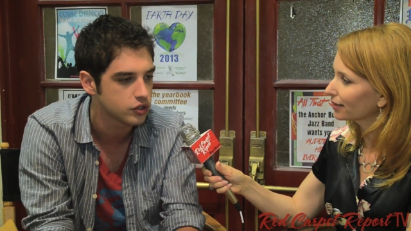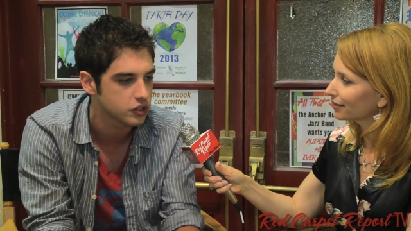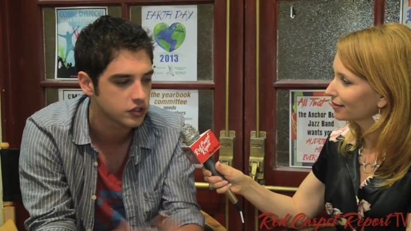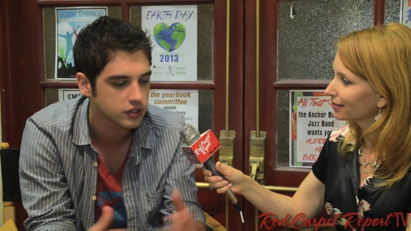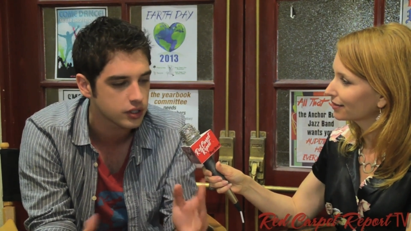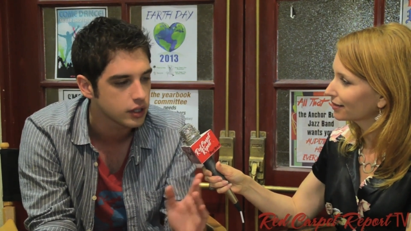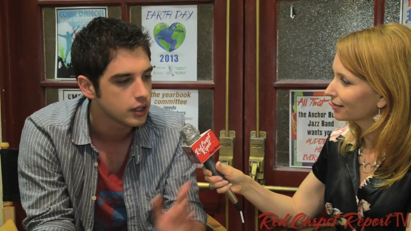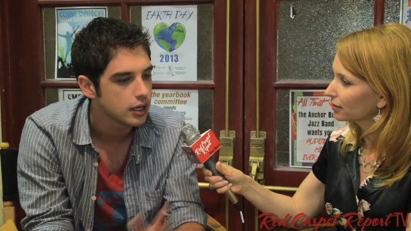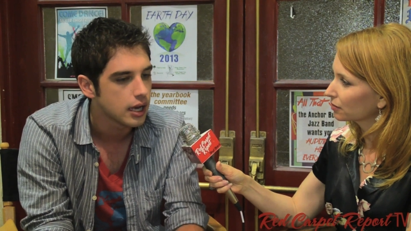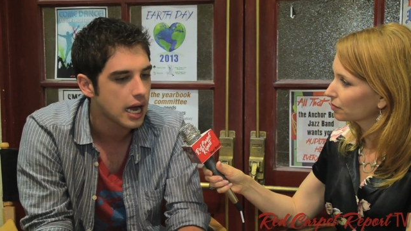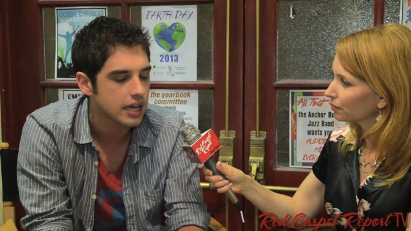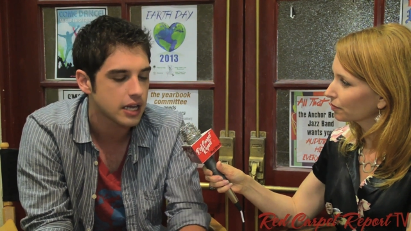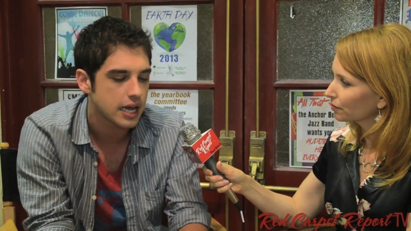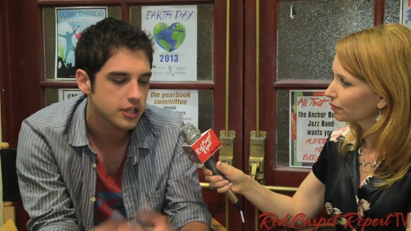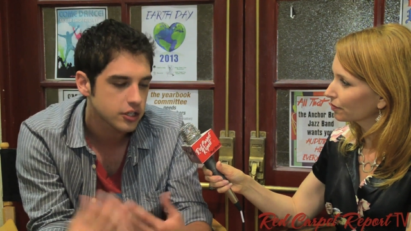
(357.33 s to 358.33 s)
Speaker 1: Just
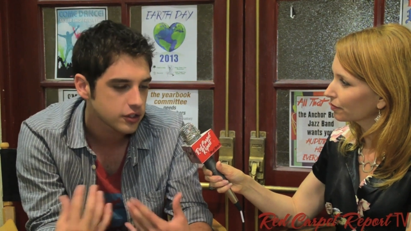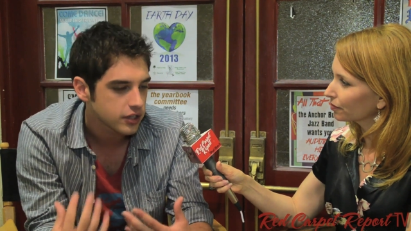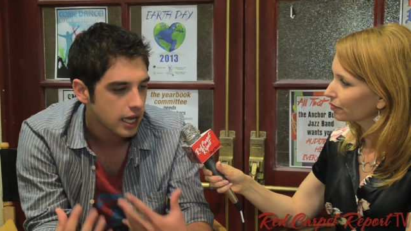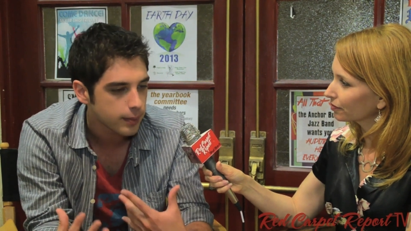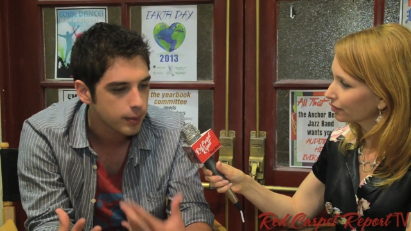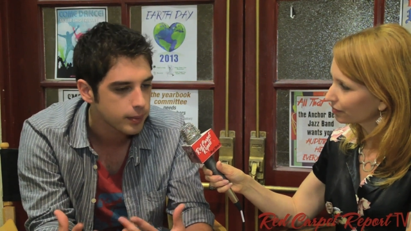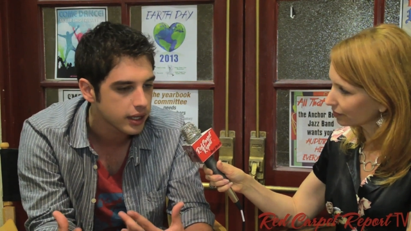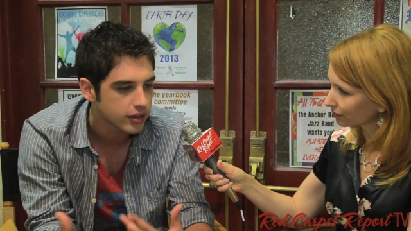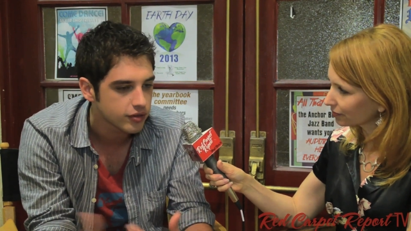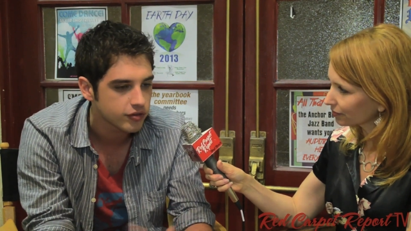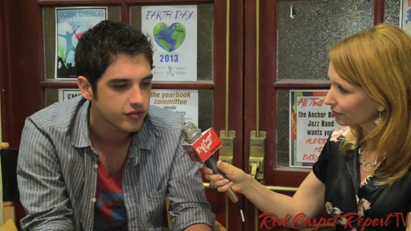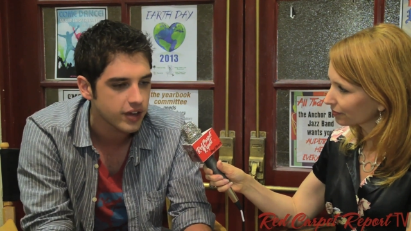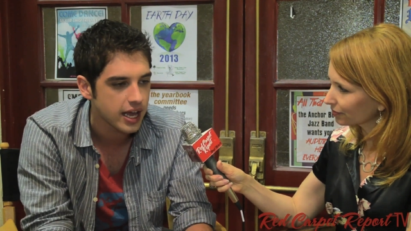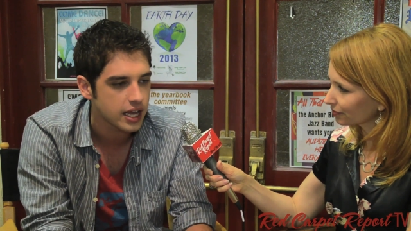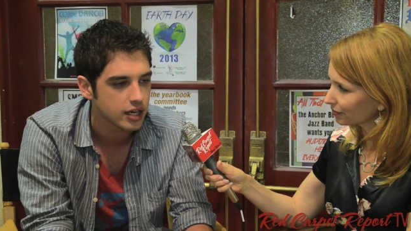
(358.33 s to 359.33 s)
I, I just I'm a big
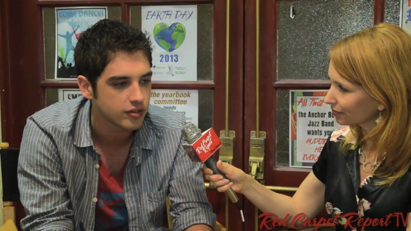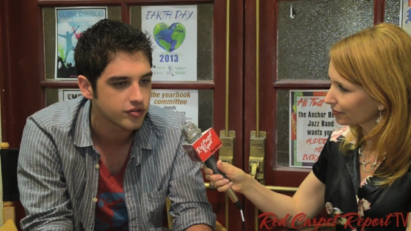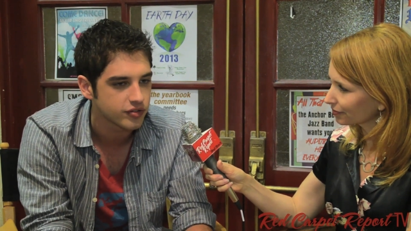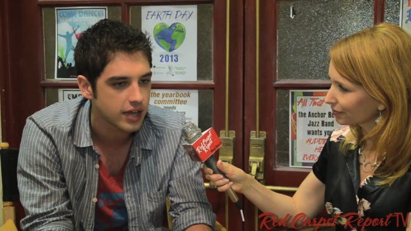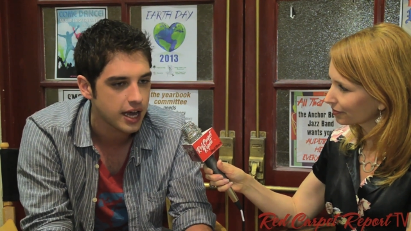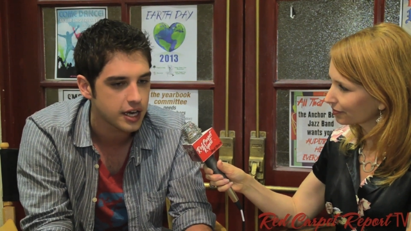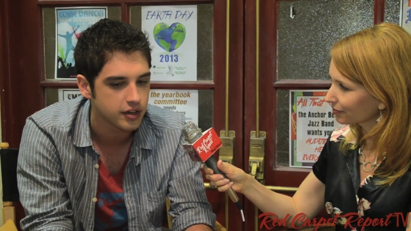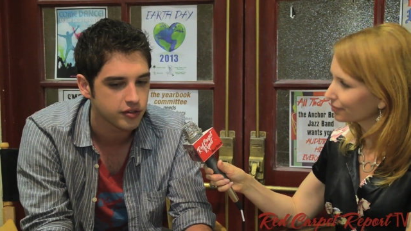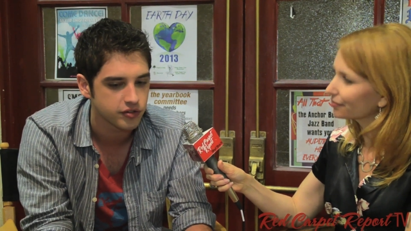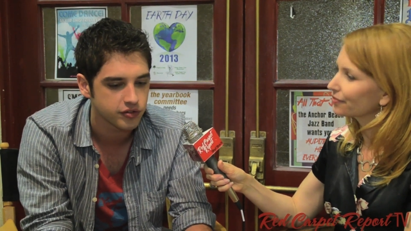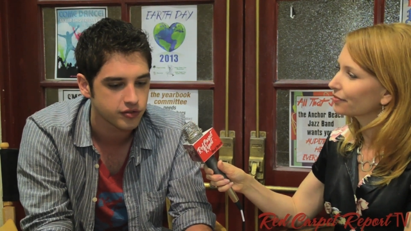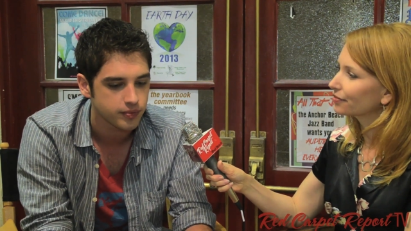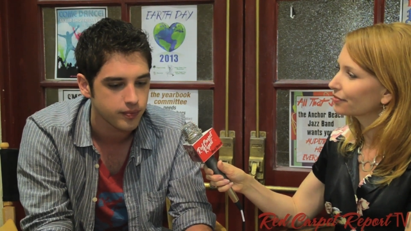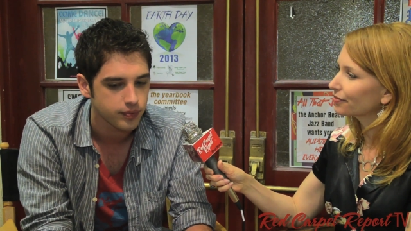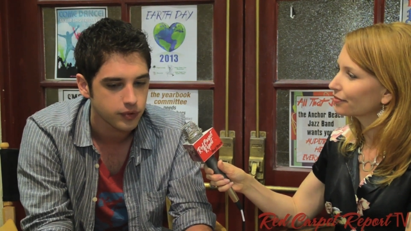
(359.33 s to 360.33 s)
fan of kind of
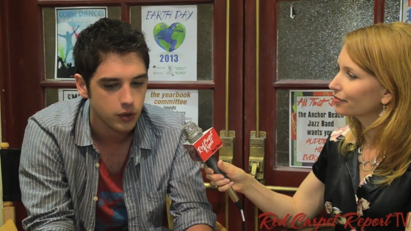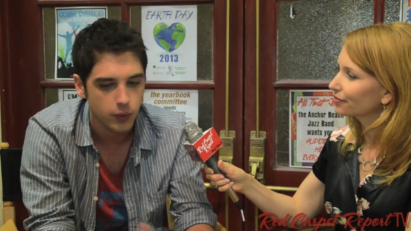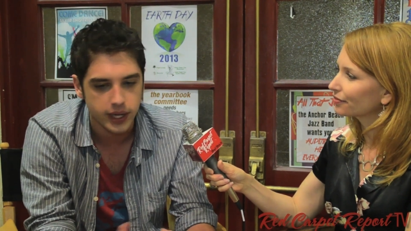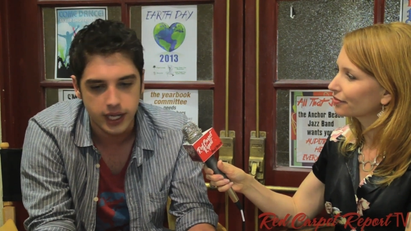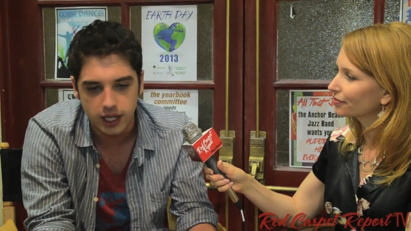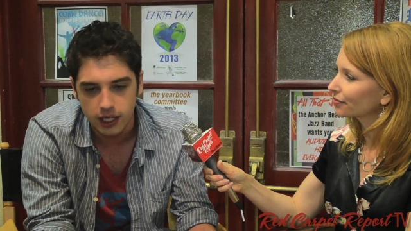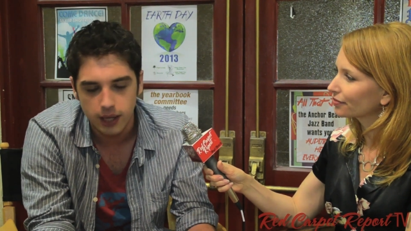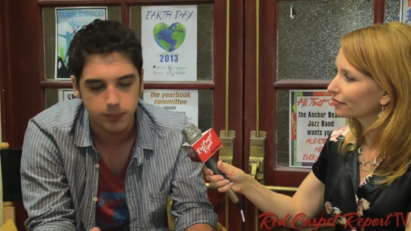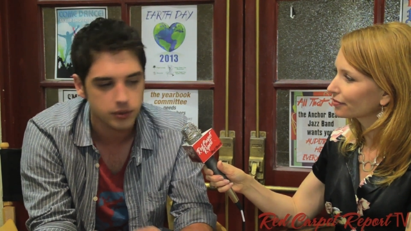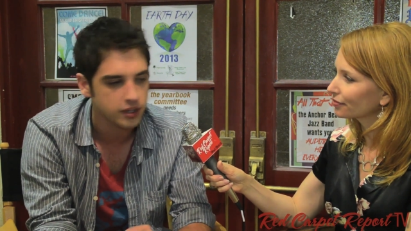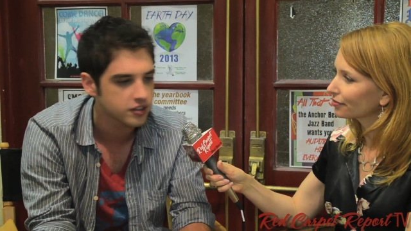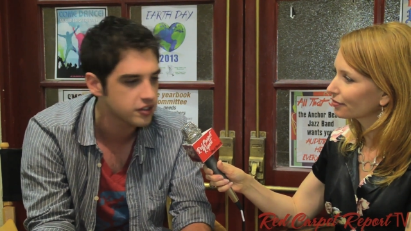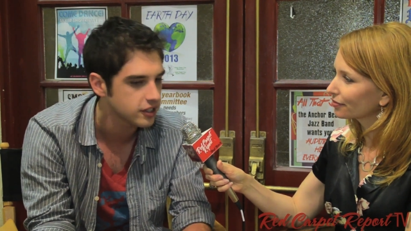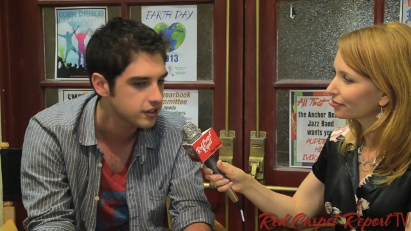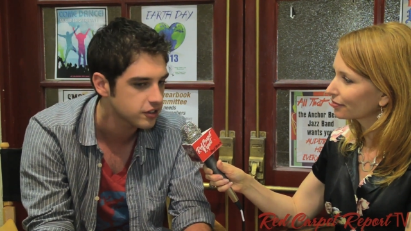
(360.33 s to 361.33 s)
waking up,
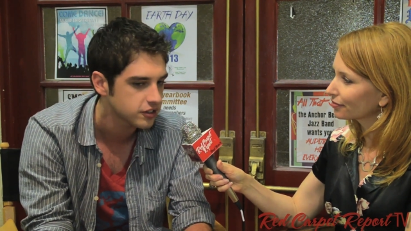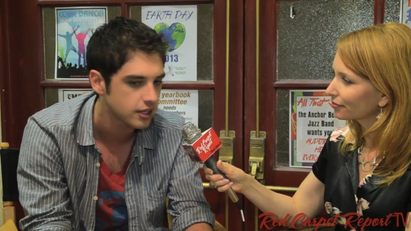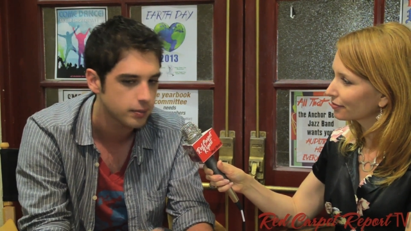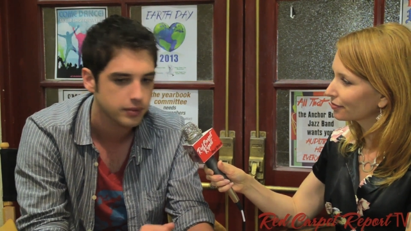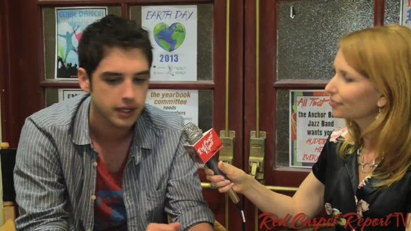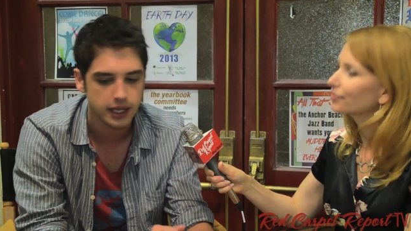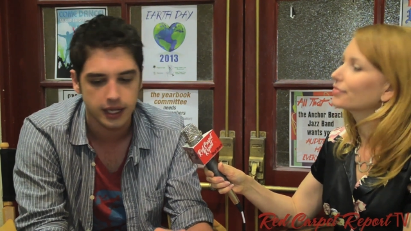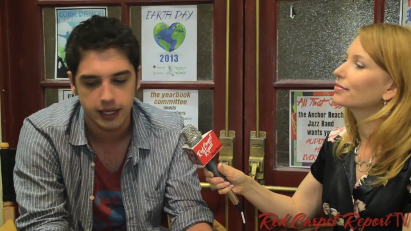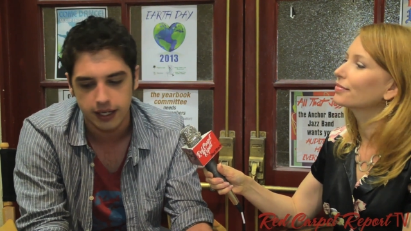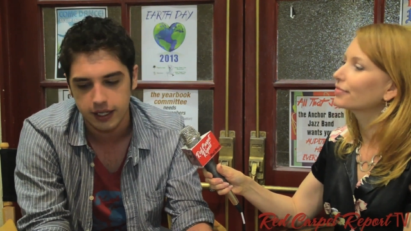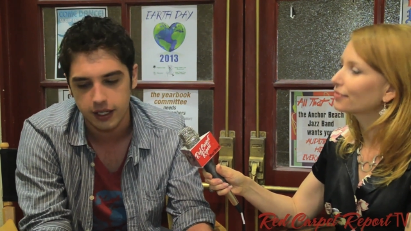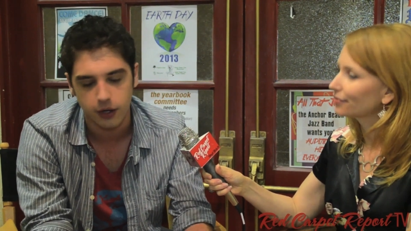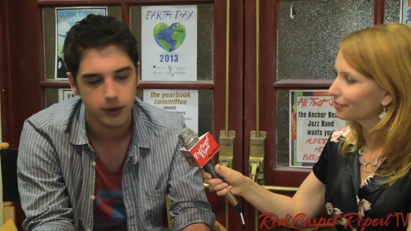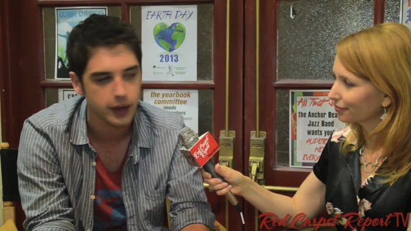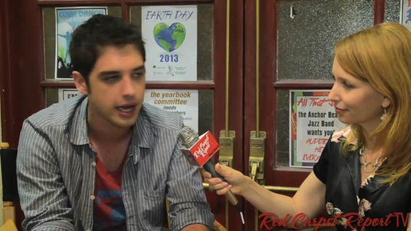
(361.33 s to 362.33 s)
listening to something,
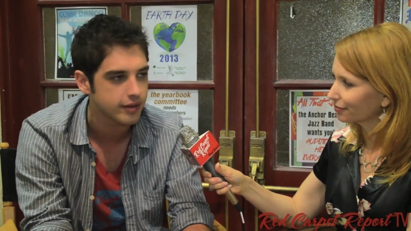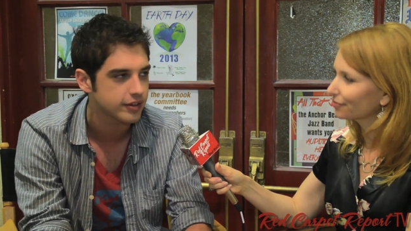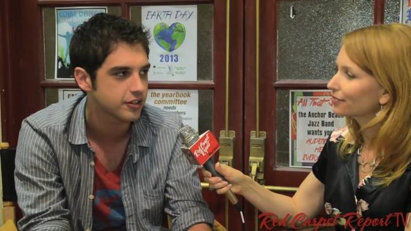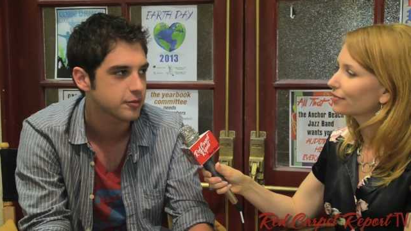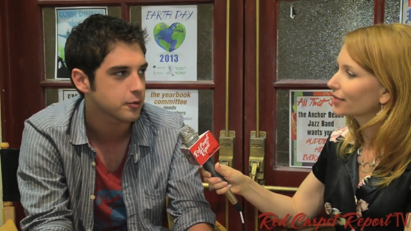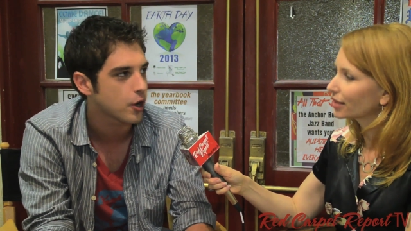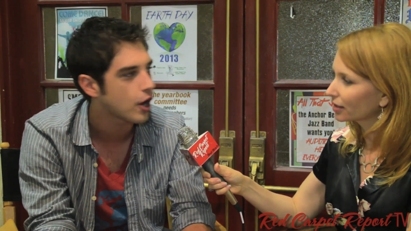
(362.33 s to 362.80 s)
you know, having some